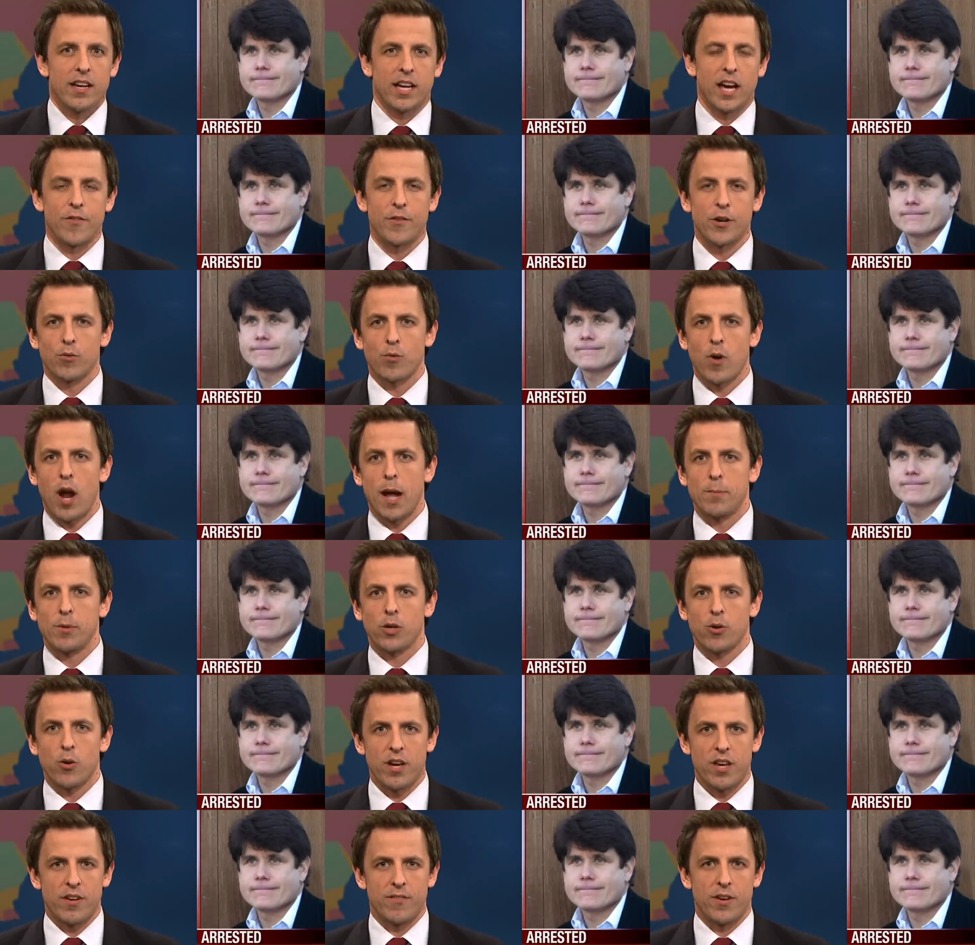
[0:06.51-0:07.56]
Speaker 1: Governor Rod
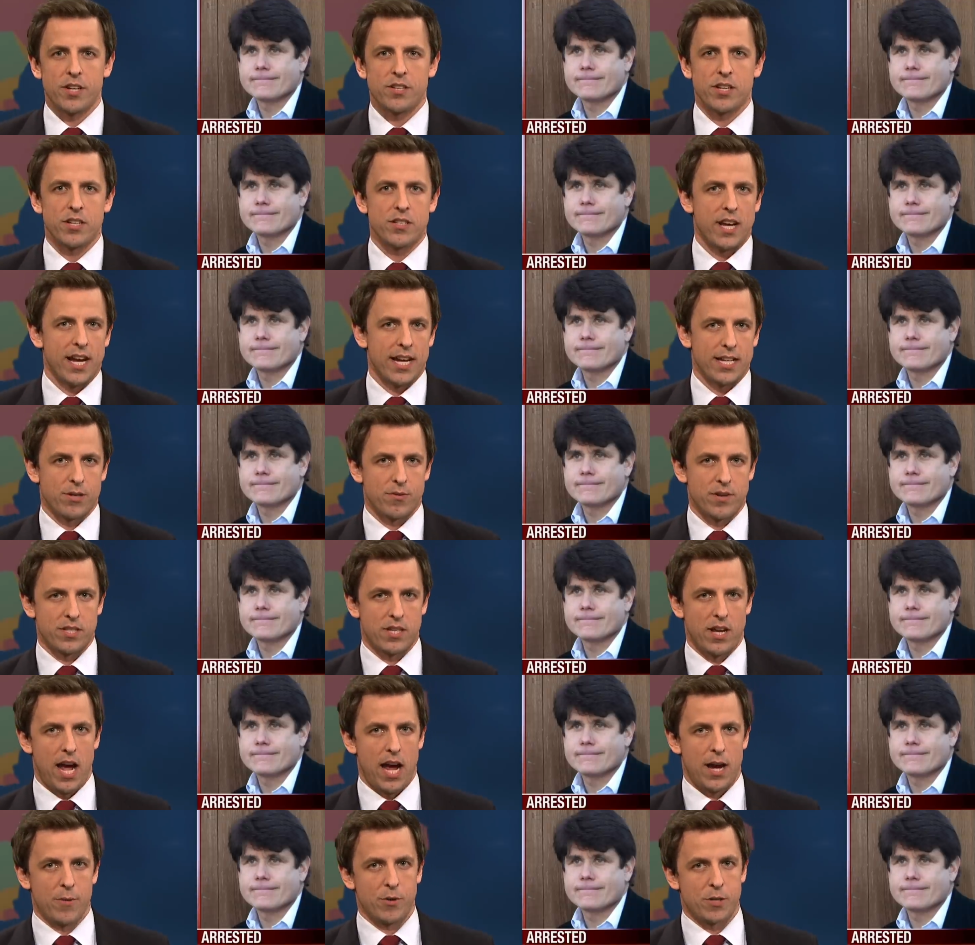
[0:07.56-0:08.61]
Blagojevich has yet to
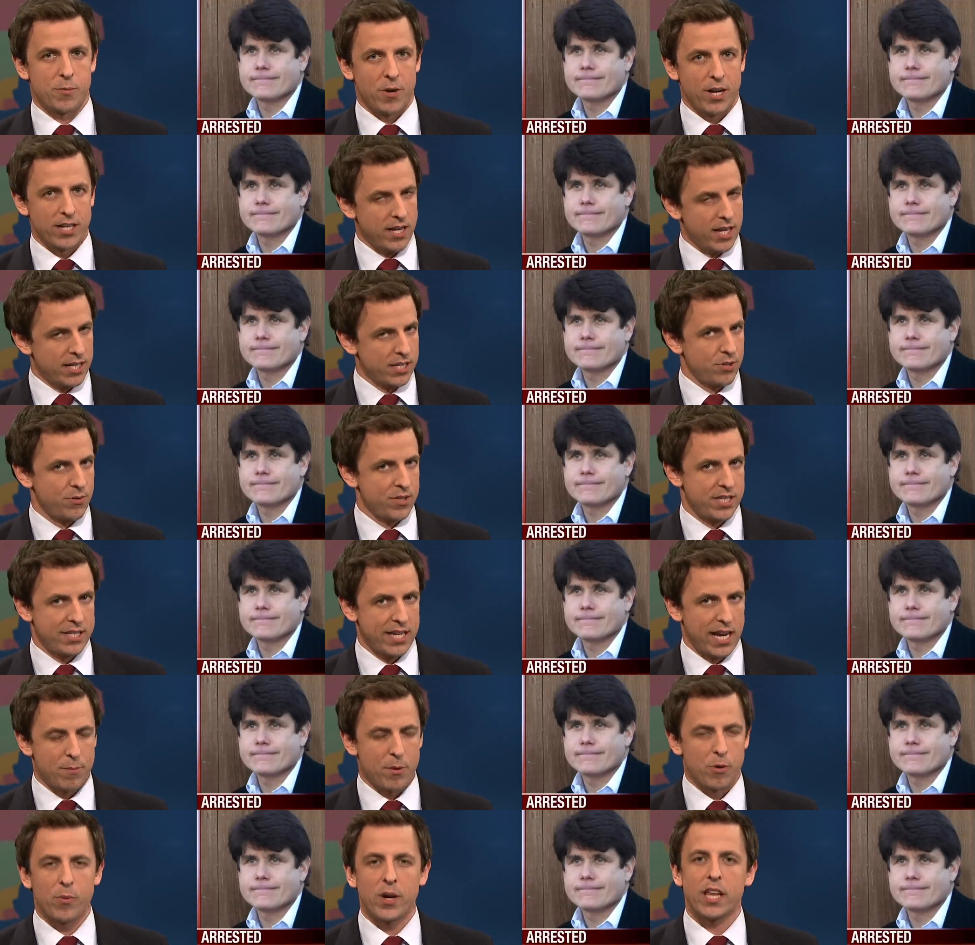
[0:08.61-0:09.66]
resign, which brings us to a
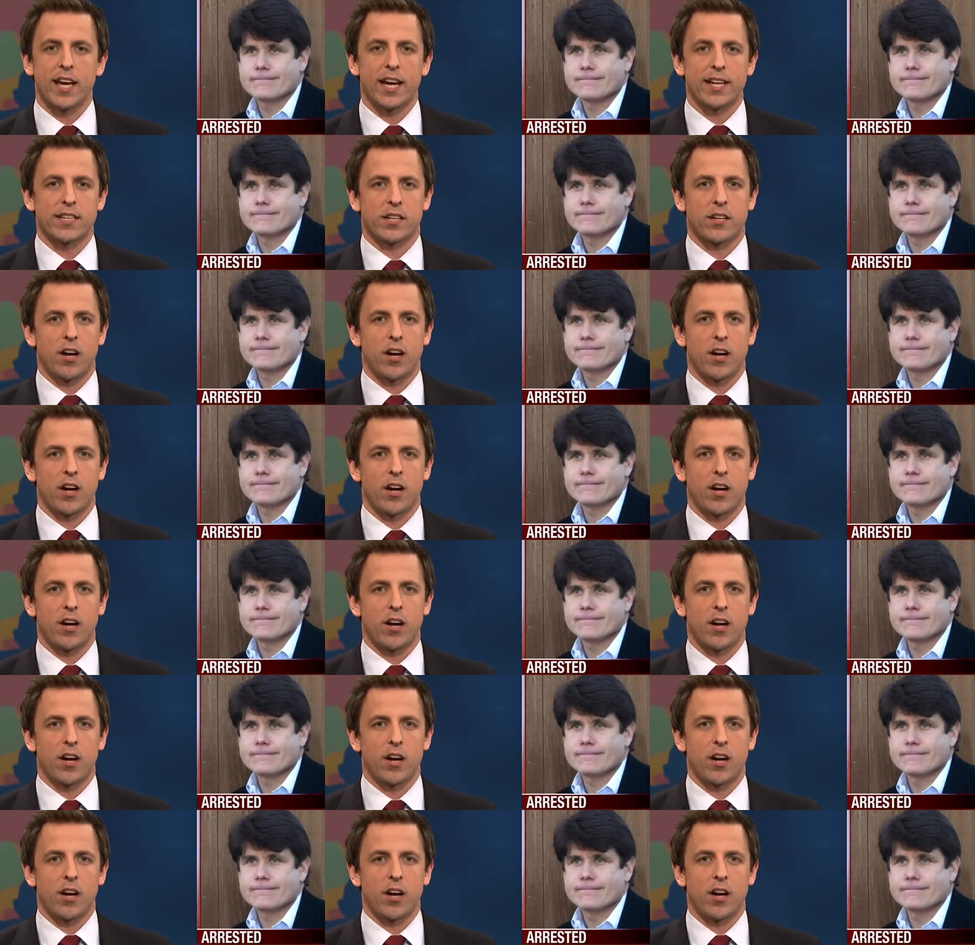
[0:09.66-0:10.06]
segment we like to